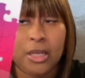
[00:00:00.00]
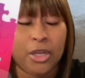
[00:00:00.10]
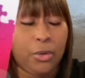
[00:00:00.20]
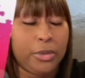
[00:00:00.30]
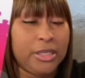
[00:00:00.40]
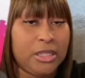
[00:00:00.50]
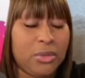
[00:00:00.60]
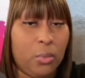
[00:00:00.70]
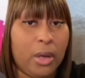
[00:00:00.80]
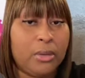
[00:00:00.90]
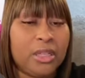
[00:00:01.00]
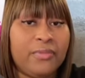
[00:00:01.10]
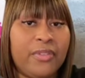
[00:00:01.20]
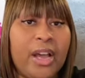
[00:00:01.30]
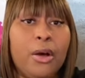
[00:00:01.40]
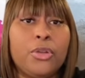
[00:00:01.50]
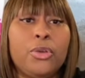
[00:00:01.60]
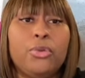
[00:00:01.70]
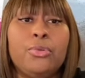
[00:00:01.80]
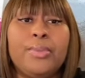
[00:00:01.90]
increasing wealth and
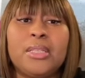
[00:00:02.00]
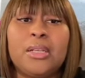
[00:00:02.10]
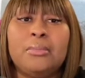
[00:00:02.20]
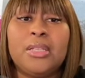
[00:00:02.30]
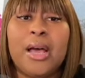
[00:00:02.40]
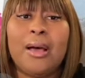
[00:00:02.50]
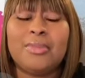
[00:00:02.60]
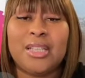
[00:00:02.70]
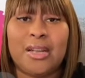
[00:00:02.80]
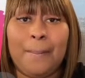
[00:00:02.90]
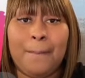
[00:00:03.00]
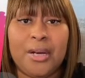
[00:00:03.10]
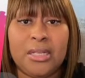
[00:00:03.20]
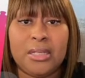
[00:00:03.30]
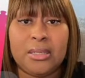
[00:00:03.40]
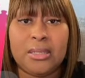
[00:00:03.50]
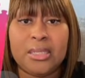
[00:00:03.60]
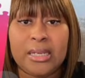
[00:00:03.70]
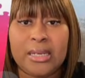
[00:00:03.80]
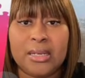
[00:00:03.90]
value. But sometimes that
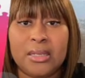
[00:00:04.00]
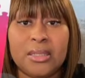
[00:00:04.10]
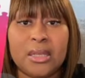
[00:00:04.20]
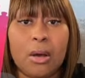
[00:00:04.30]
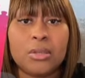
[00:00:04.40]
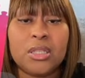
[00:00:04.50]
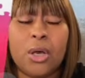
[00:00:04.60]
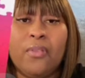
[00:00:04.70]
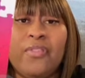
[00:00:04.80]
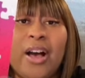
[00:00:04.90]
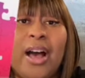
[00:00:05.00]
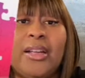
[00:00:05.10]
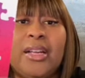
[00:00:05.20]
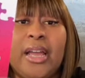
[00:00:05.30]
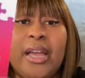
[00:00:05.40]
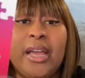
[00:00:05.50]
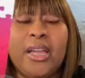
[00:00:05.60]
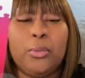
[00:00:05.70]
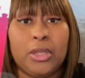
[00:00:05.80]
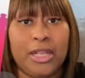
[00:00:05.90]
abundance is also finding
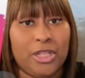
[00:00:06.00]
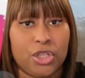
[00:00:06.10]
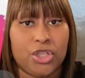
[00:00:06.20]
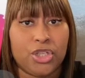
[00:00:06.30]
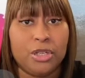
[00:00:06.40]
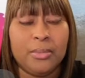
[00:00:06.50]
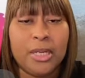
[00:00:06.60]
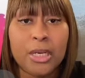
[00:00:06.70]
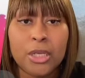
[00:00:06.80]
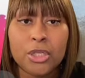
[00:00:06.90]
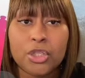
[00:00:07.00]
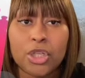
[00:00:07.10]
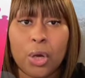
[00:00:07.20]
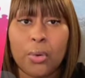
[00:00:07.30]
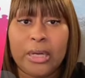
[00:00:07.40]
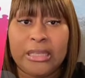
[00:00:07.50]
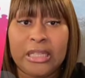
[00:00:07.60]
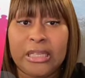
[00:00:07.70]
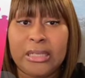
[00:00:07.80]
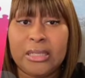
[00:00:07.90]
a relationship. So at
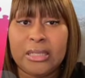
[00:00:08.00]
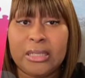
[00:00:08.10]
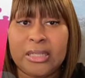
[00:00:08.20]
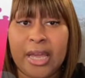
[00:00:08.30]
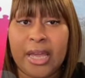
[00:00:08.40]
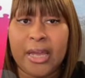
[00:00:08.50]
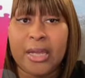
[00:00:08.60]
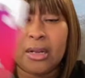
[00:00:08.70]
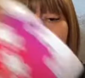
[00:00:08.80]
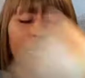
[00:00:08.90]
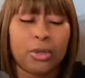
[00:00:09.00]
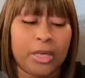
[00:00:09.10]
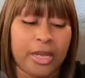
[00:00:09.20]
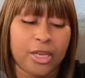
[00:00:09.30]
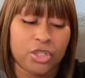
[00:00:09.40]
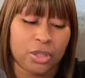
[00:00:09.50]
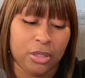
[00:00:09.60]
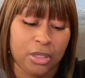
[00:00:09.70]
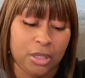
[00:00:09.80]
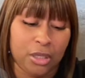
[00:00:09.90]
the end of the day, and I'm going to
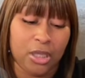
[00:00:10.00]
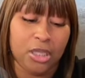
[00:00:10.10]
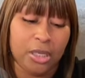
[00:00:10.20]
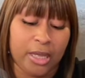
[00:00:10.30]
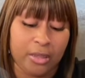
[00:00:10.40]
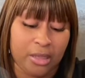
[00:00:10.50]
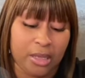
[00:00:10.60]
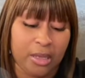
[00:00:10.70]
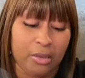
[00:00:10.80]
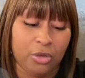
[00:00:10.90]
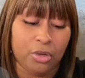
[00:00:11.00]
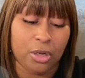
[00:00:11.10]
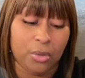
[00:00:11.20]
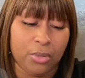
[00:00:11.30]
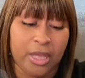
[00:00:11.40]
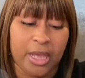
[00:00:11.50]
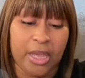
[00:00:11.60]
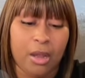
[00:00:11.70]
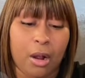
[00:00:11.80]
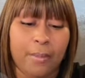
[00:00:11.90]
actually look at that, you know,
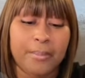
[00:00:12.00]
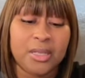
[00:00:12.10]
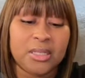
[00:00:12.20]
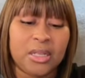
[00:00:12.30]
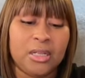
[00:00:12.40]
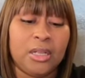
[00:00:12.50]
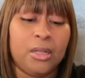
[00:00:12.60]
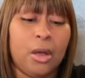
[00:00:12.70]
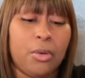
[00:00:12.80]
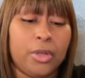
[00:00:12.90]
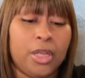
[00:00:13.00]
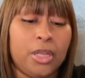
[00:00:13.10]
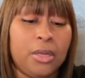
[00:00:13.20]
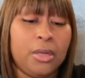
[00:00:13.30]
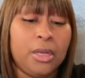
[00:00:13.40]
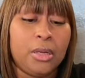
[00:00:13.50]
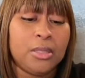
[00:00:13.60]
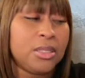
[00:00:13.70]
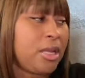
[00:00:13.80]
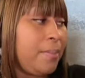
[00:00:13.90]
they are missing and longing
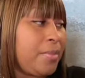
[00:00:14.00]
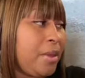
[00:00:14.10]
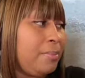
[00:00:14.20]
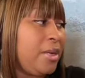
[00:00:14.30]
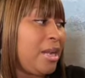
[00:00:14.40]
something, but